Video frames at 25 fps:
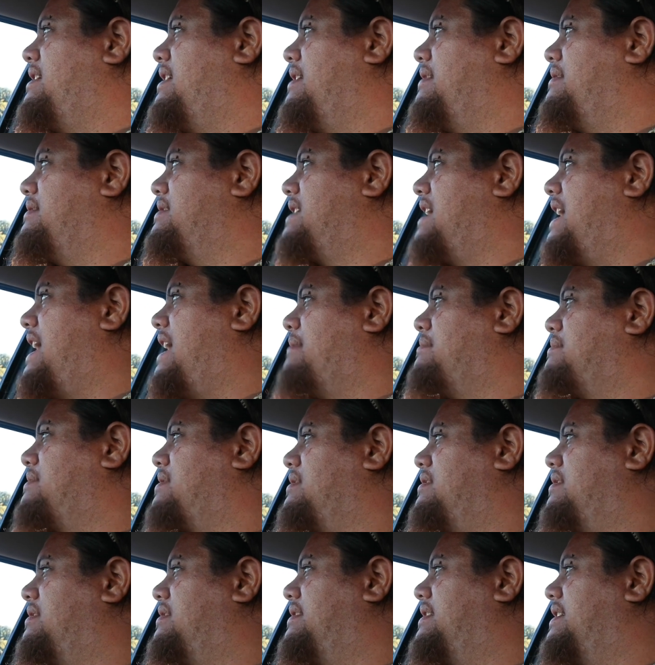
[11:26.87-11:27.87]
He was
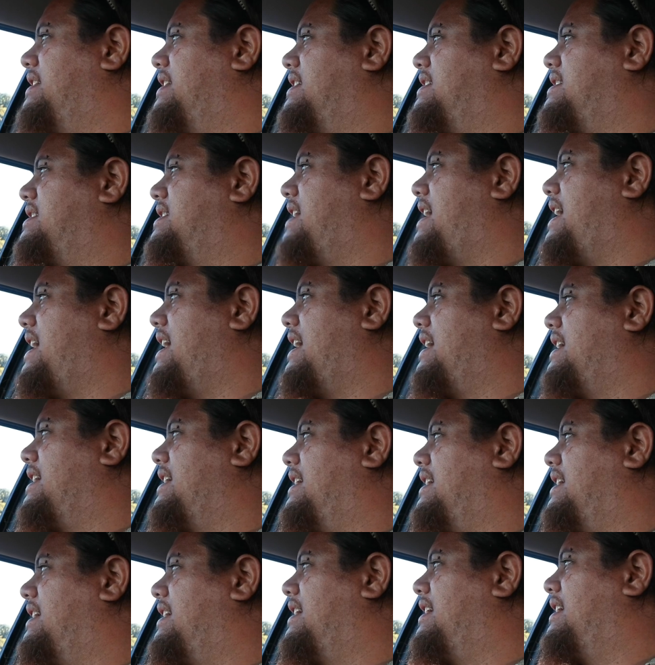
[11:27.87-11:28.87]
absolutely
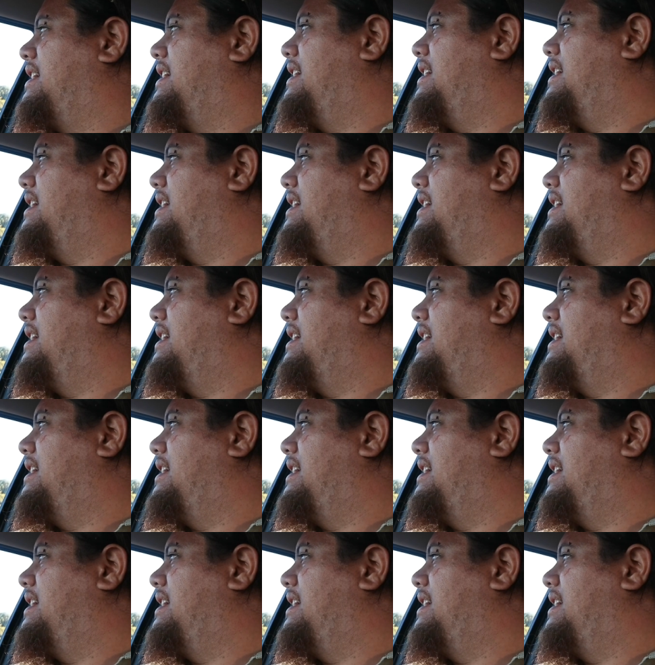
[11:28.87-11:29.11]
attacking